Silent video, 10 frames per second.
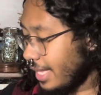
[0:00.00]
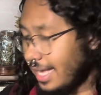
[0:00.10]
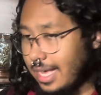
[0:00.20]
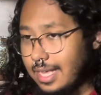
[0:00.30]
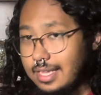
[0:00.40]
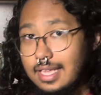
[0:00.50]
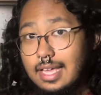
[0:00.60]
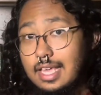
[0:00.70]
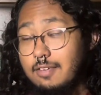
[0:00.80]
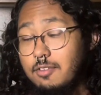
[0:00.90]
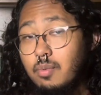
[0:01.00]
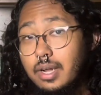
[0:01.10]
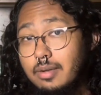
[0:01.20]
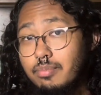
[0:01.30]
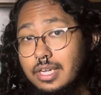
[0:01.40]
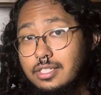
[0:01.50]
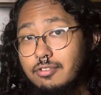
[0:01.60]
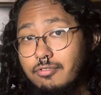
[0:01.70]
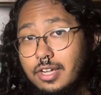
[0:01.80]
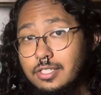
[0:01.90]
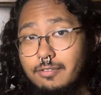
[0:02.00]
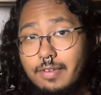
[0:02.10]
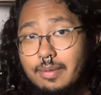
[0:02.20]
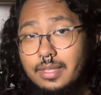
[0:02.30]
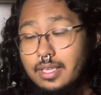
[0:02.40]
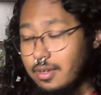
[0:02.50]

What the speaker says: And if you want to impress your friends or family